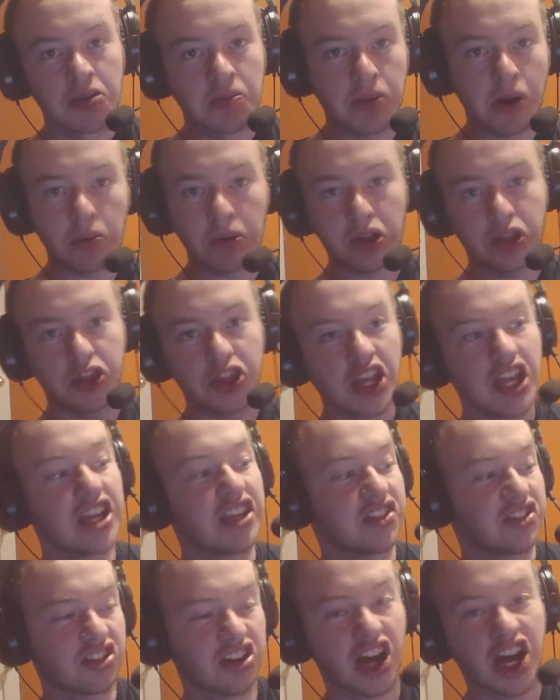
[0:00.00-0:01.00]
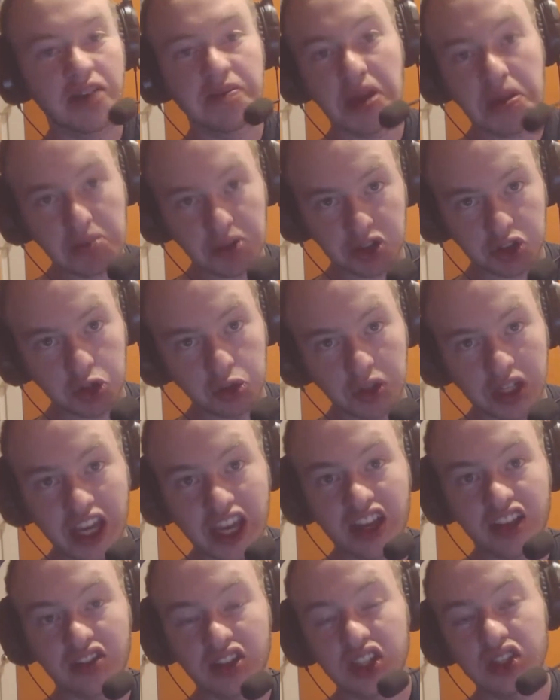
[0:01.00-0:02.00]
but with this I'm able to
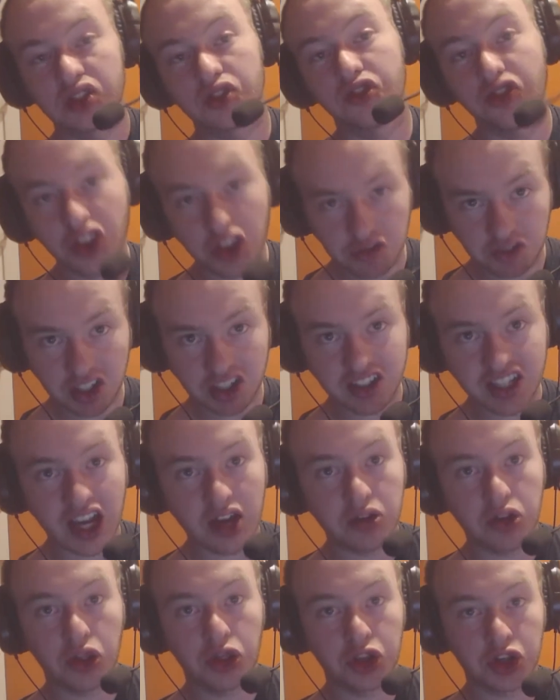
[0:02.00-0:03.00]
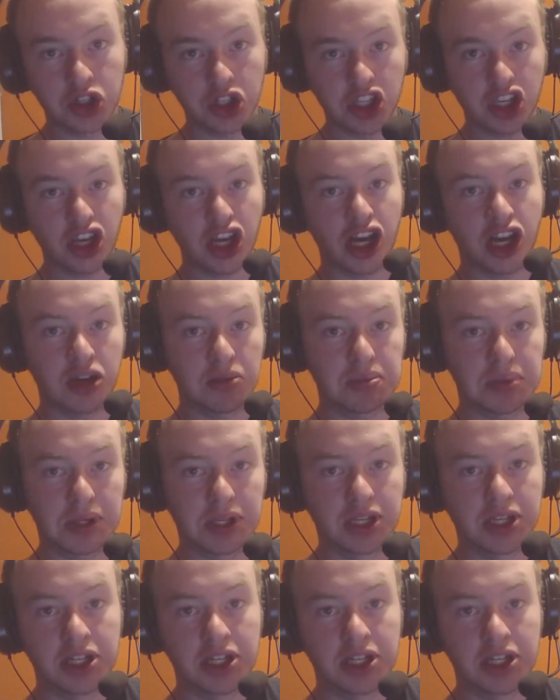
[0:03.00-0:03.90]
get at least 50 down and 30 up.